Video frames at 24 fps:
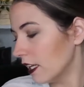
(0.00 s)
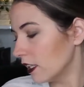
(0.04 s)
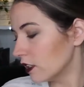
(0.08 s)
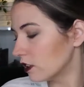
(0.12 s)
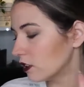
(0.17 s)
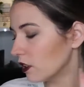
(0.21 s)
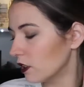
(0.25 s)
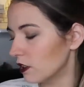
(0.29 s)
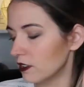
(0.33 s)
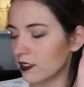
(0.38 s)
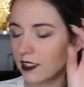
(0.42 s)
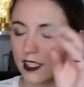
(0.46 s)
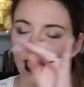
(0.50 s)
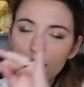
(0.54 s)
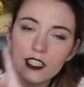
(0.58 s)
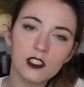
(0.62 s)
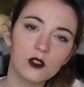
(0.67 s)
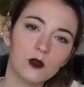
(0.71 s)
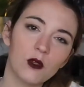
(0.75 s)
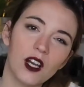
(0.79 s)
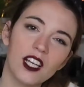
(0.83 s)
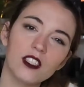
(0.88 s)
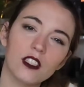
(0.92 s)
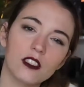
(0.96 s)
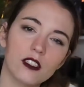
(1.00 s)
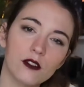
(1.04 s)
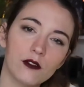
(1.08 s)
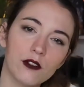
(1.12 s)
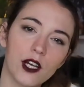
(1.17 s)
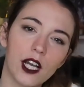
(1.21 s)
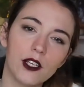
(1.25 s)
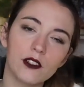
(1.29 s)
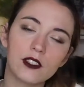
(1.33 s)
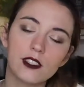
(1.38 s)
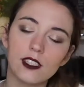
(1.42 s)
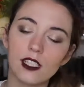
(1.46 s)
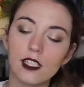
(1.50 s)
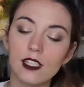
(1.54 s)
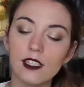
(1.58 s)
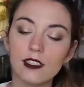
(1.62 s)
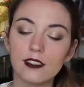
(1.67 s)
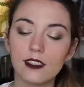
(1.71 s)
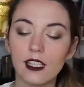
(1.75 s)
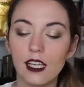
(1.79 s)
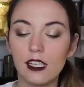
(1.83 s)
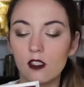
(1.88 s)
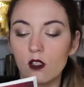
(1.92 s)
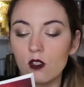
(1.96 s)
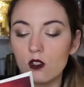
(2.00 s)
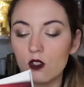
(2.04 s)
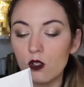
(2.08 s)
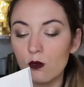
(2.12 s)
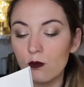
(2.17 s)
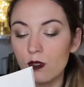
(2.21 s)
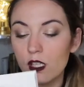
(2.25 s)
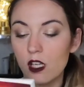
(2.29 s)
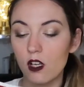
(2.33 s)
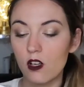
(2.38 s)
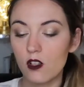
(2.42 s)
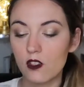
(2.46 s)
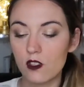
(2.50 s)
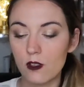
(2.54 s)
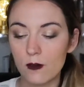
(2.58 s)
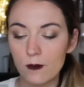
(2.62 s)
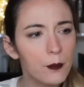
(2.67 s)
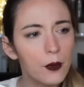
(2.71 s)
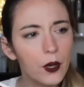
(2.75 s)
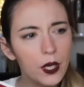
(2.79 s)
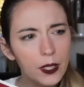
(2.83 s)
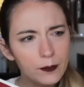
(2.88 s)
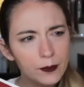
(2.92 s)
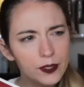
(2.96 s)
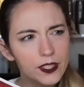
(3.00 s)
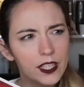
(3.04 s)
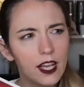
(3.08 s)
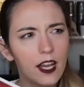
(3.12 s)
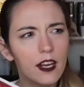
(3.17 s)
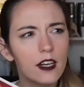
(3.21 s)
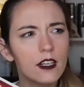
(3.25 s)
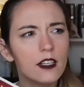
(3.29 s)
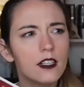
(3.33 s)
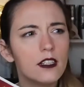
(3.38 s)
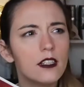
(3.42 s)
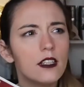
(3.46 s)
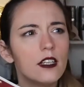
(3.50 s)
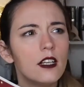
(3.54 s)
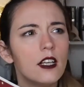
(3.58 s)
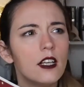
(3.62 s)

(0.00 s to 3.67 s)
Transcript: So that's why not the 5 stars, and also because poems are